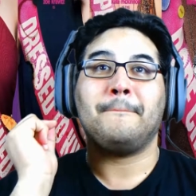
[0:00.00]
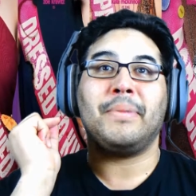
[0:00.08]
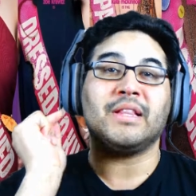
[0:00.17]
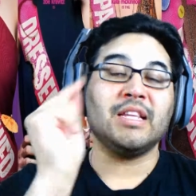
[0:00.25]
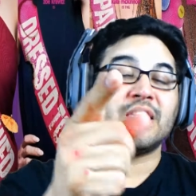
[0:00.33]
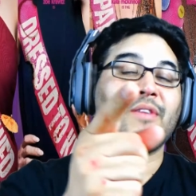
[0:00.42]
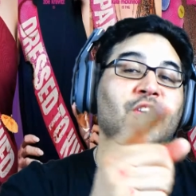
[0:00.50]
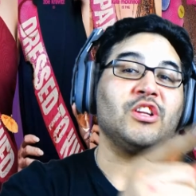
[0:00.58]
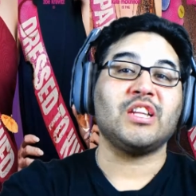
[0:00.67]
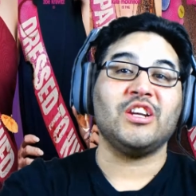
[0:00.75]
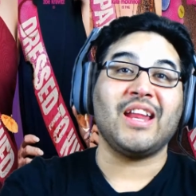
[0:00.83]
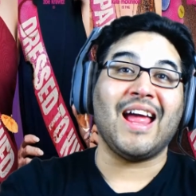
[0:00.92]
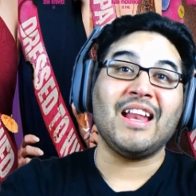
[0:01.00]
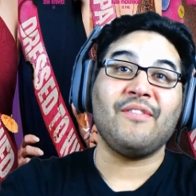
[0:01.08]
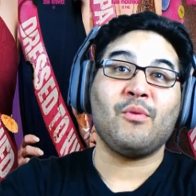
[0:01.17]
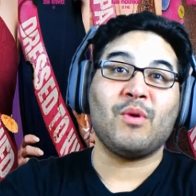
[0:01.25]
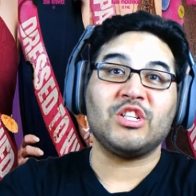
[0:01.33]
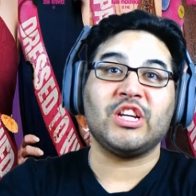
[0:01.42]
But this definitely looks entertaining. I
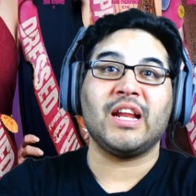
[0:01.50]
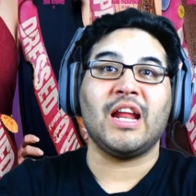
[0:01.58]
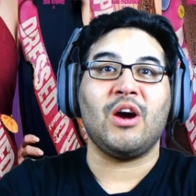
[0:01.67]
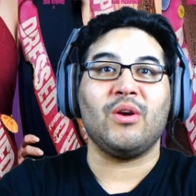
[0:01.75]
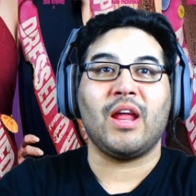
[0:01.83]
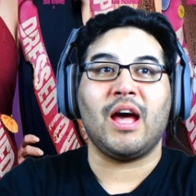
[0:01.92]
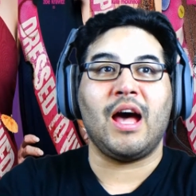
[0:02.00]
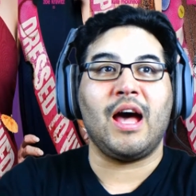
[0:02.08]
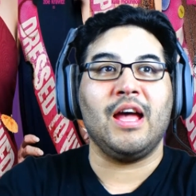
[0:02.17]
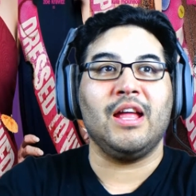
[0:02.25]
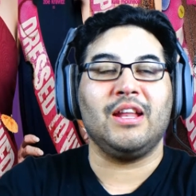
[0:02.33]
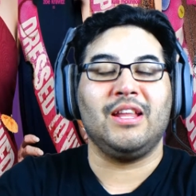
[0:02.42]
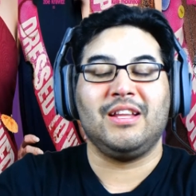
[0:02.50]
definitely want to check it out. Uh,